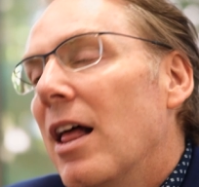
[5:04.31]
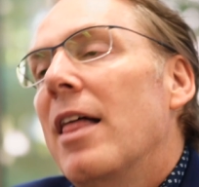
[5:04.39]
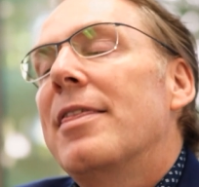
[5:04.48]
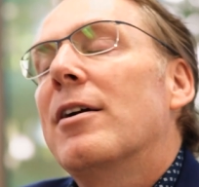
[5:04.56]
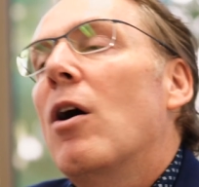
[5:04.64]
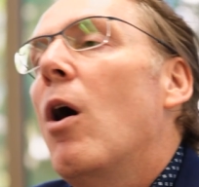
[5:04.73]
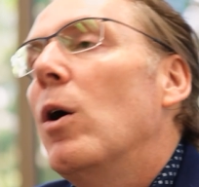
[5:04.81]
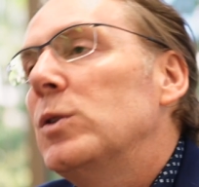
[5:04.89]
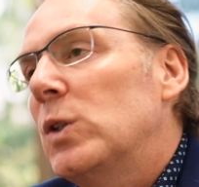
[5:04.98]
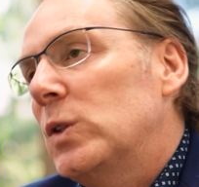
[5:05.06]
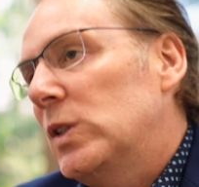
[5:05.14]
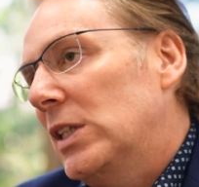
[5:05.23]
They're also
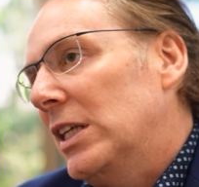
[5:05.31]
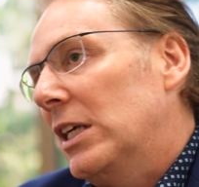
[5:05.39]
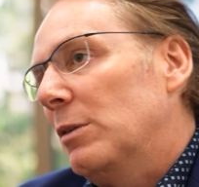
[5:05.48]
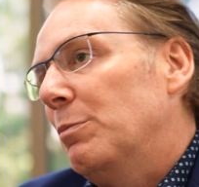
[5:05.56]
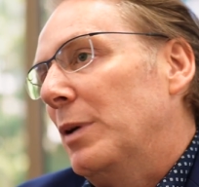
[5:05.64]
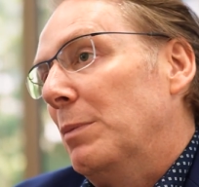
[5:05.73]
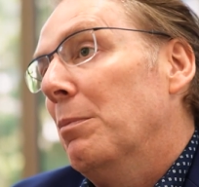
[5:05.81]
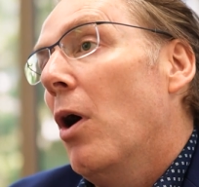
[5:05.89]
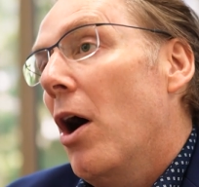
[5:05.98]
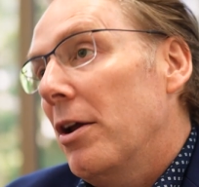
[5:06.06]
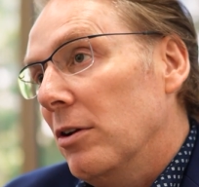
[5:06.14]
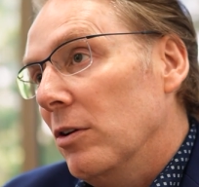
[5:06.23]
seeing it be
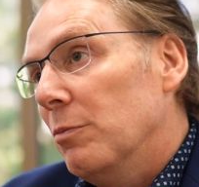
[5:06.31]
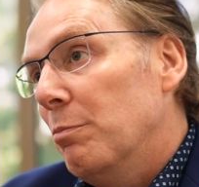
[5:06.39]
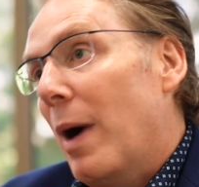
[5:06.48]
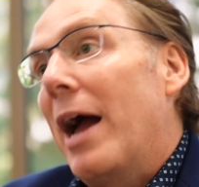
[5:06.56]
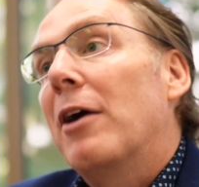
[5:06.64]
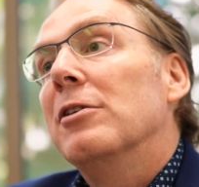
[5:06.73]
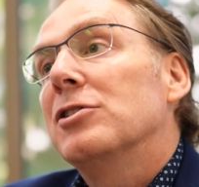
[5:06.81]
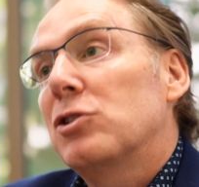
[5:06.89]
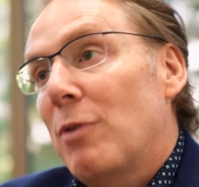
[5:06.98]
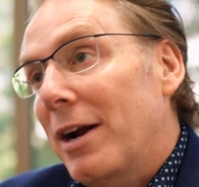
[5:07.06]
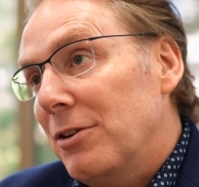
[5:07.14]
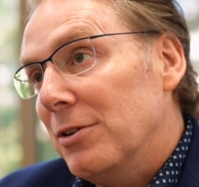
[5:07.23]
modeled by our
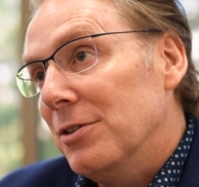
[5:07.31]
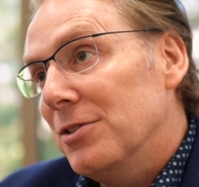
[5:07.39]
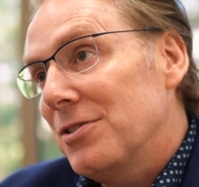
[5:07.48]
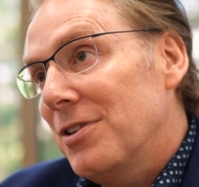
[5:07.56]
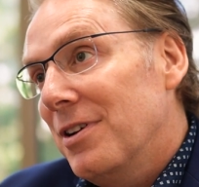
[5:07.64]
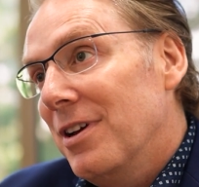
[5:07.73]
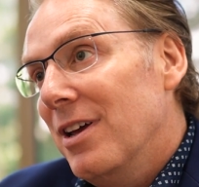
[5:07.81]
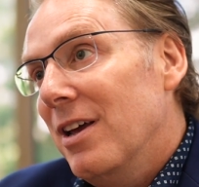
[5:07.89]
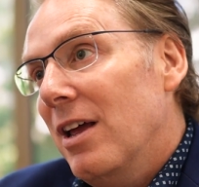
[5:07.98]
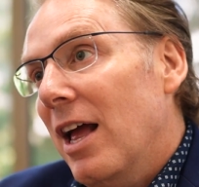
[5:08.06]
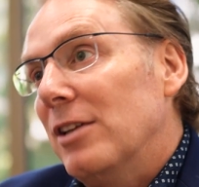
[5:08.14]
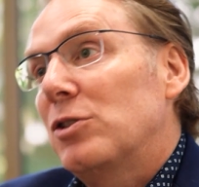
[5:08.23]
instructors.
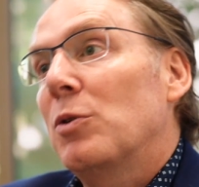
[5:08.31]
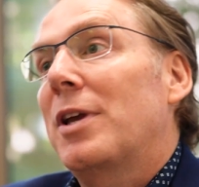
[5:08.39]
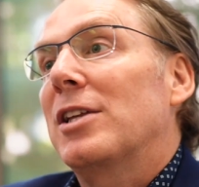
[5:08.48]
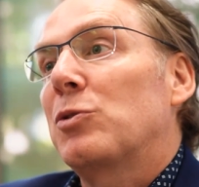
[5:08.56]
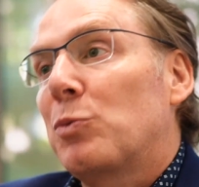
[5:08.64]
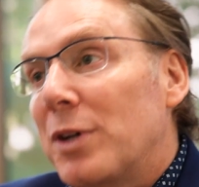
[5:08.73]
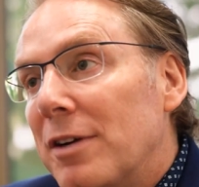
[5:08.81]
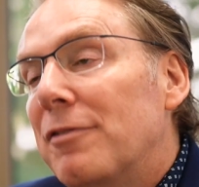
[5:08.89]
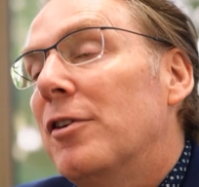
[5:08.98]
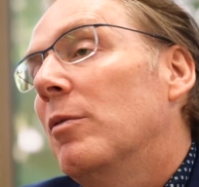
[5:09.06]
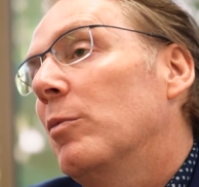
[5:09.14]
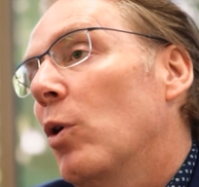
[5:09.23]
And so it gets
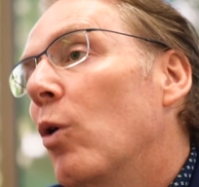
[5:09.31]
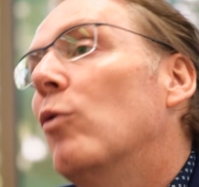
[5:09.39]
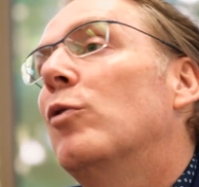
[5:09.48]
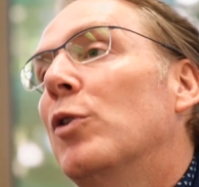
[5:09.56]
reaffirmed over